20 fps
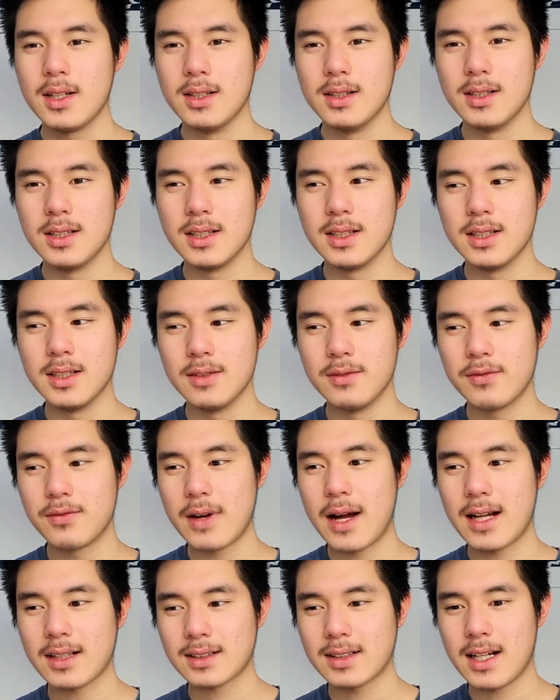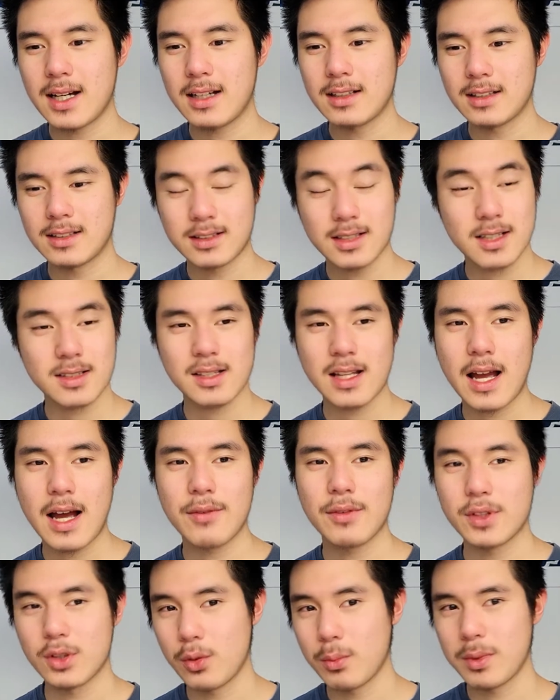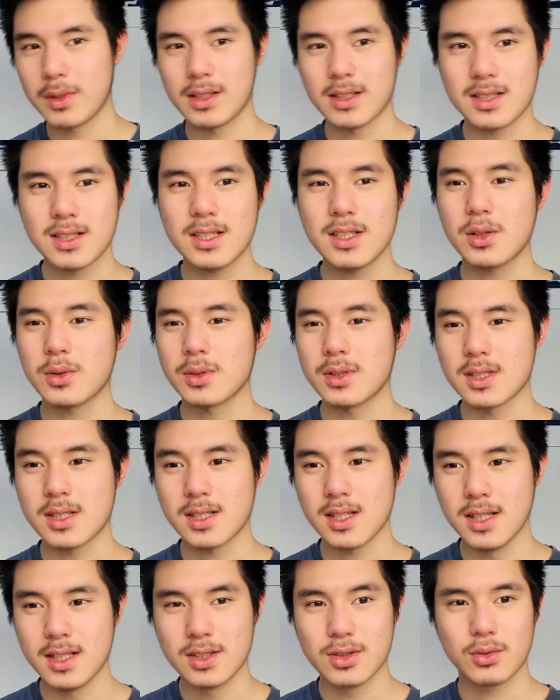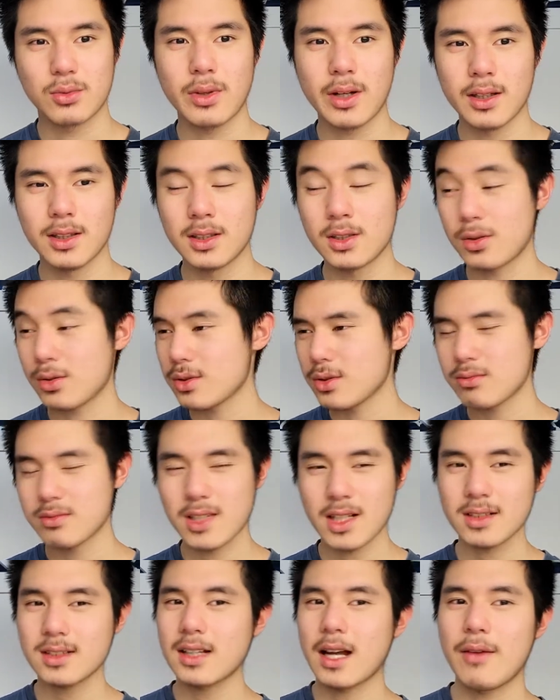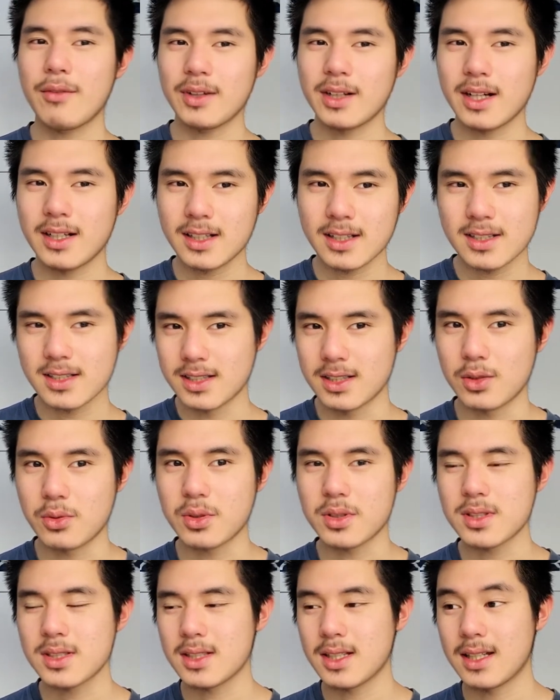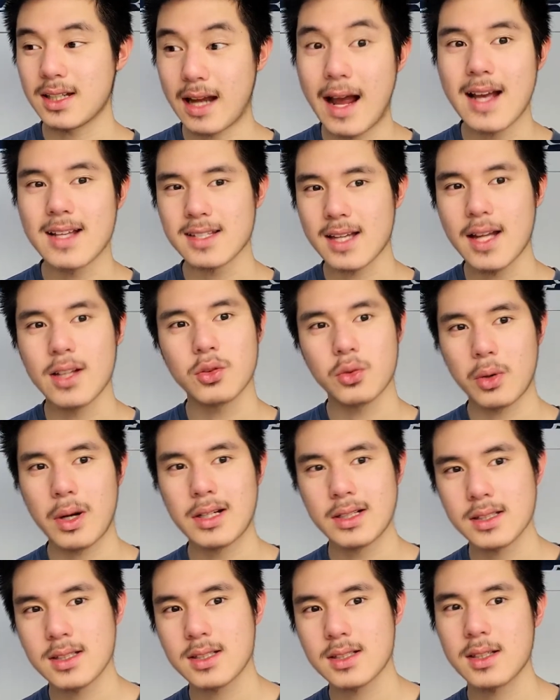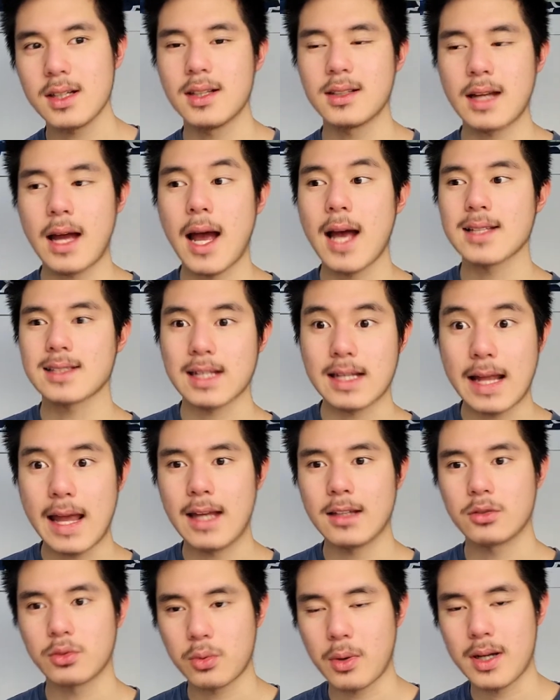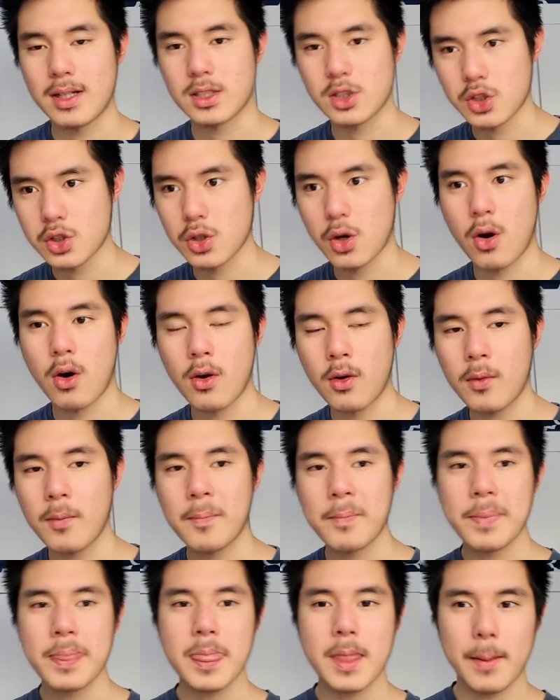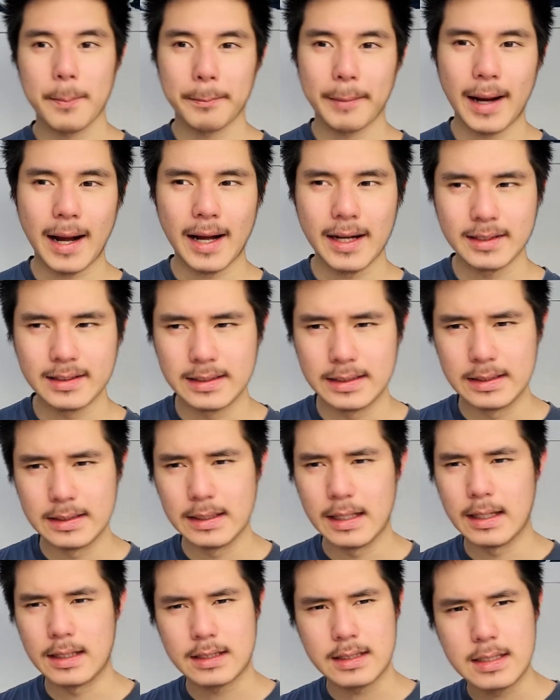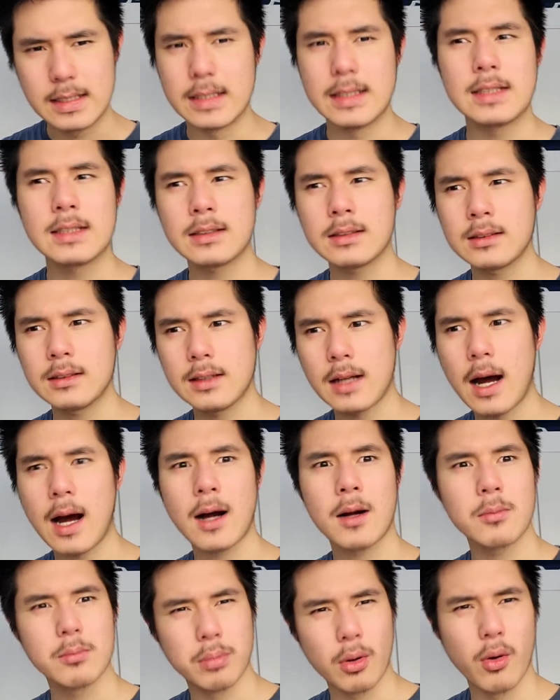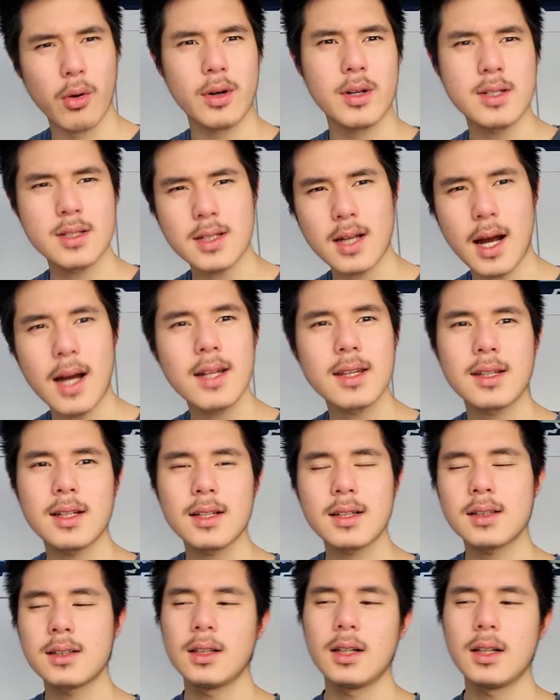the fact that it doesn't have an opening sequence is great. It also doesn't have an ending sequence. It has end credits. It has an end credit song by the Gingnam Boys, I think.